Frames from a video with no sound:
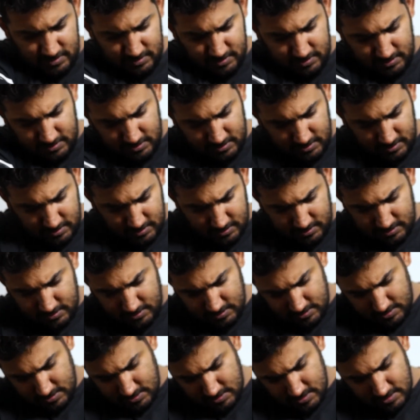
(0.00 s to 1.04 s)
else is that?
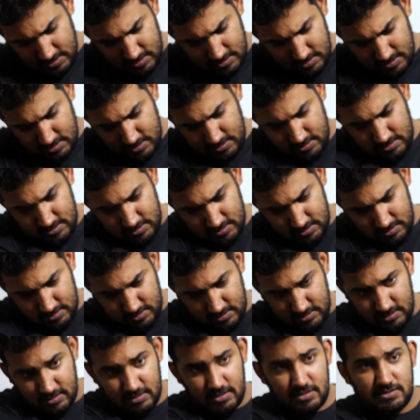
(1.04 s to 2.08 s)

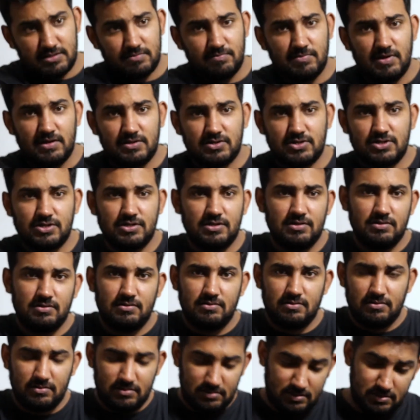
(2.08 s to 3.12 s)
Nothing much,
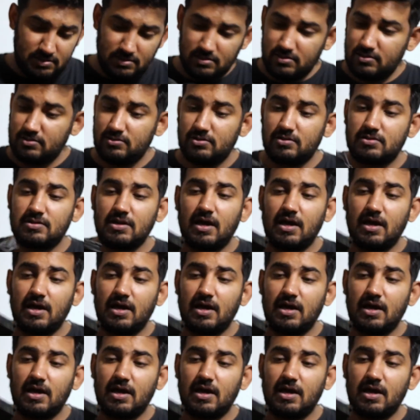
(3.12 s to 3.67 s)
just